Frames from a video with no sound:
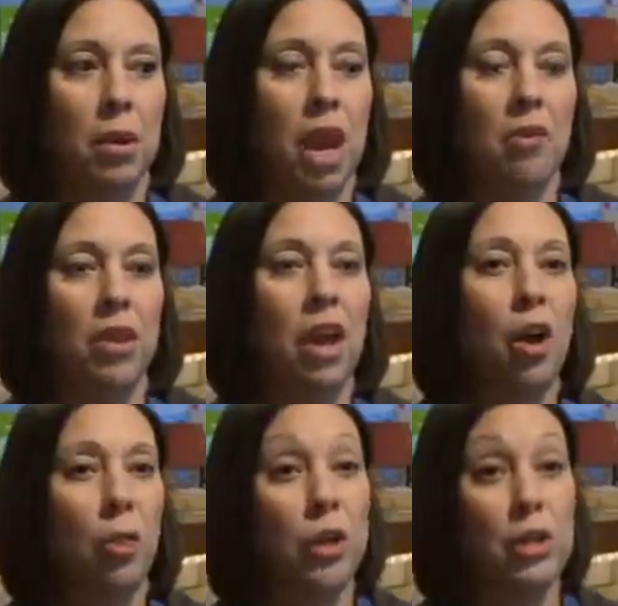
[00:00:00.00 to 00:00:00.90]
having
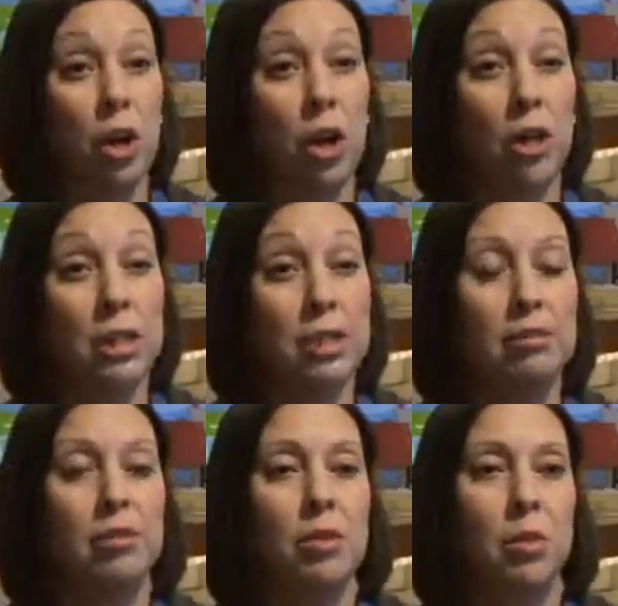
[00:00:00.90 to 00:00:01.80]
healthy dogs
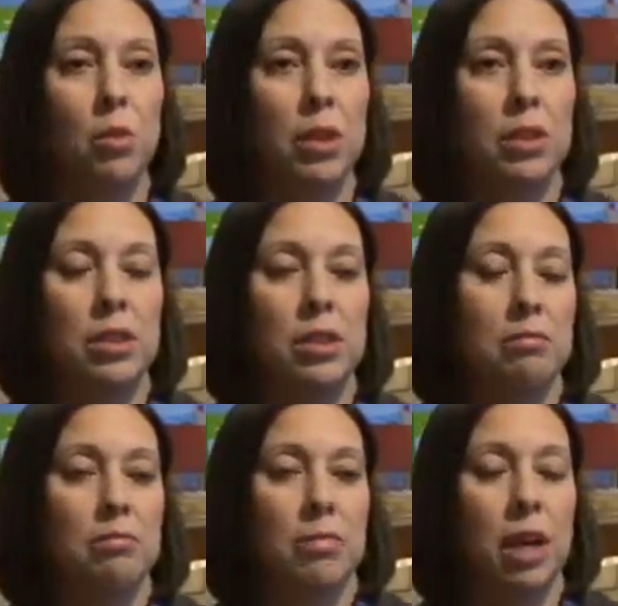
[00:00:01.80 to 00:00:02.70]
was
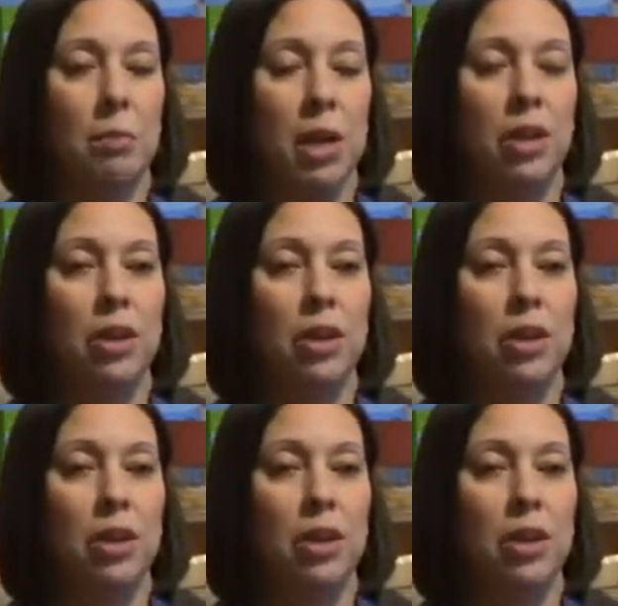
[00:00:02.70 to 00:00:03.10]
a main